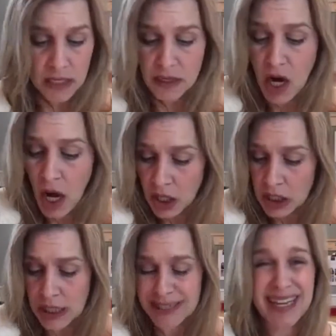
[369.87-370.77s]

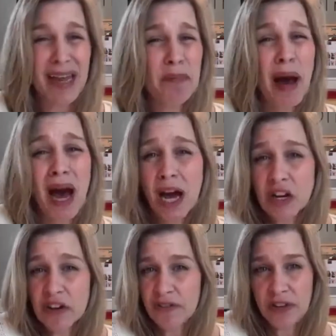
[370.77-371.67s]
color,
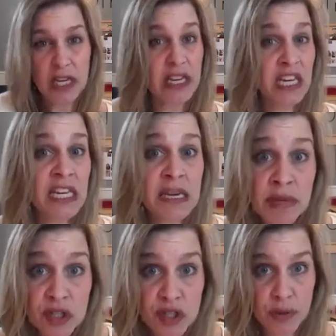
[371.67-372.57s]
typography,
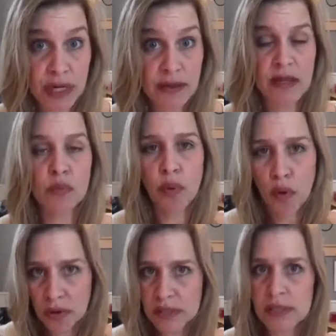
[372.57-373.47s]
imagery, the
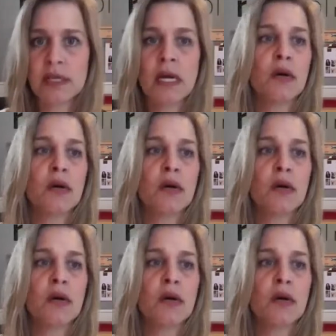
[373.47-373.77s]
importance,